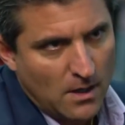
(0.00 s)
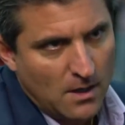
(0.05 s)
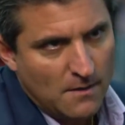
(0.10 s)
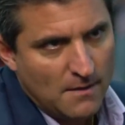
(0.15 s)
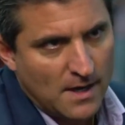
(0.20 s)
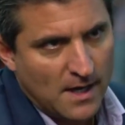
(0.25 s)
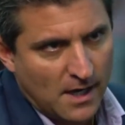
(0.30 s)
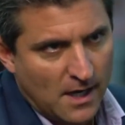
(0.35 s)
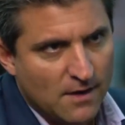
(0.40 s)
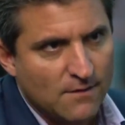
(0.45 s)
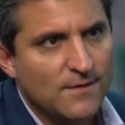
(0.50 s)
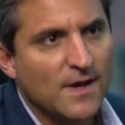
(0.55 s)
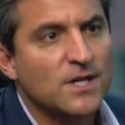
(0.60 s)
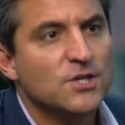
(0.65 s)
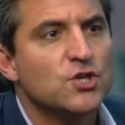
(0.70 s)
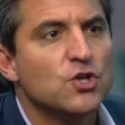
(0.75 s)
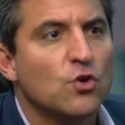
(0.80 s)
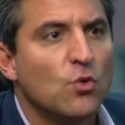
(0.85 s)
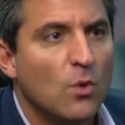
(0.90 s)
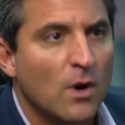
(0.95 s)
than a
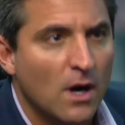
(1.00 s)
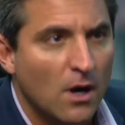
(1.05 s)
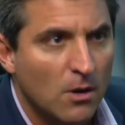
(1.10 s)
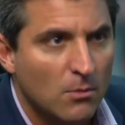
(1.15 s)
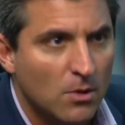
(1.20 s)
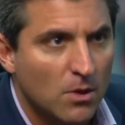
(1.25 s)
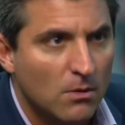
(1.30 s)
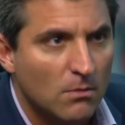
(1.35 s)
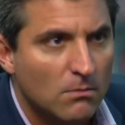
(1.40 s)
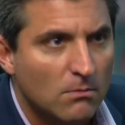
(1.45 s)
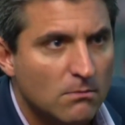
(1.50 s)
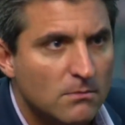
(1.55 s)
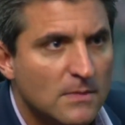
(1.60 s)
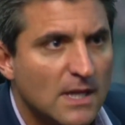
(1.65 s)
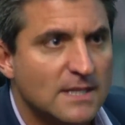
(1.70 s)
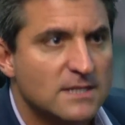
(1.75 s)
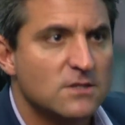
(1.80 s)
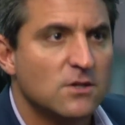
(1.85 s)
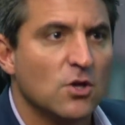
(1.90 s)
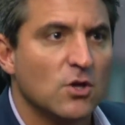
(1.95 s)
conventional wearable
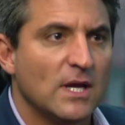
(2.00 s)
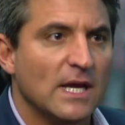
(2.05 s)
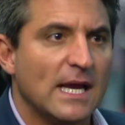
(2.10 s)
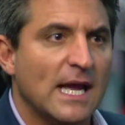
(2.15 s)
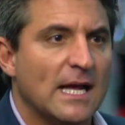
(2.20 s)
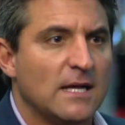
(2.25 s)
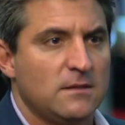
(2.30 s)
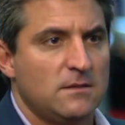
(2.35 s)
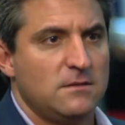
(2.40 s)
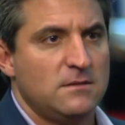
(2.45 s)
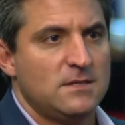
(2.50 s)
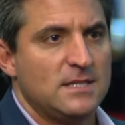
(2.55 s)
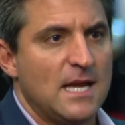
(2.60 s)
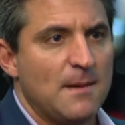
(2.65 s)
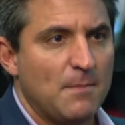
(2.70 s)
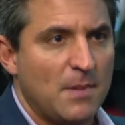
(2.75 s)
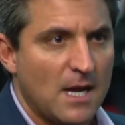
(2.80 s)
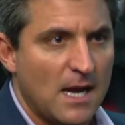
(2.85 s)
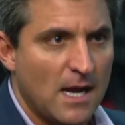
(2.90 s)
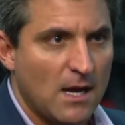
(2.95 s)
that's looking at step
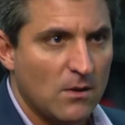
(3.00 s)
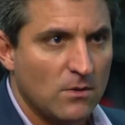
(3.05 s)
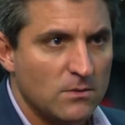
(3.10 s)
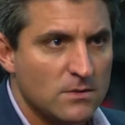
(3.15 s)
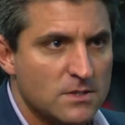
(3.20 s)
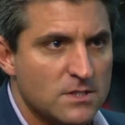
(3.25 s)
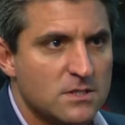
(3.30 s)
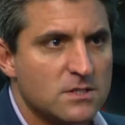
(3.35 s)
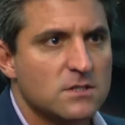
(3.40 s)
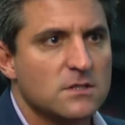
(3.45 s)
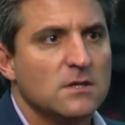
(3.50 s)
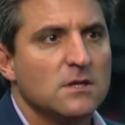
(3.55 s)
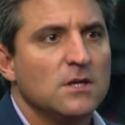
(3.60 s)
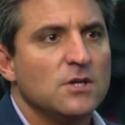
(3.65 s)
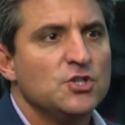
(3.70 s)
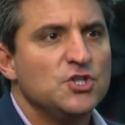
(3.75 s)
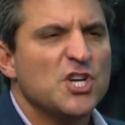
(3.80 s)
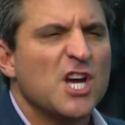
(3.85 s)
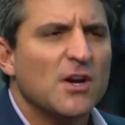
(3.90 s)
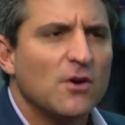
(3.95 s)
counts,
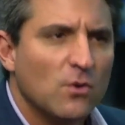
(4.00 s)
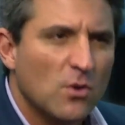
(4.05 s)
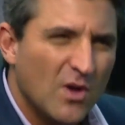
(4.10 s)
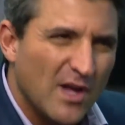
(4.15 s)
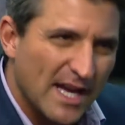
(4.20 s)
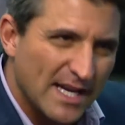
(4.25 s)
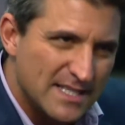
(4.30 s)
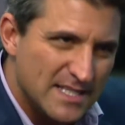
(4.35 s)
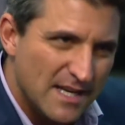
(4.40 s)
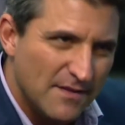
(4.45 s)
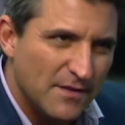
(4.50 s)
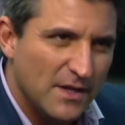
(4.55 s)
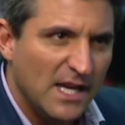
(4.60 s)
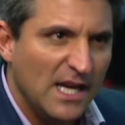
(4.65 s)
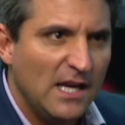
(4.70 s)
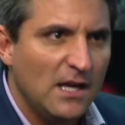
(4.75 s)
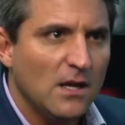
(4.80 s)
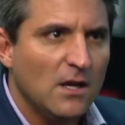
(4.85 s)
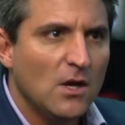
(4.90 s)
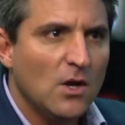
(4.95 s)
general activity.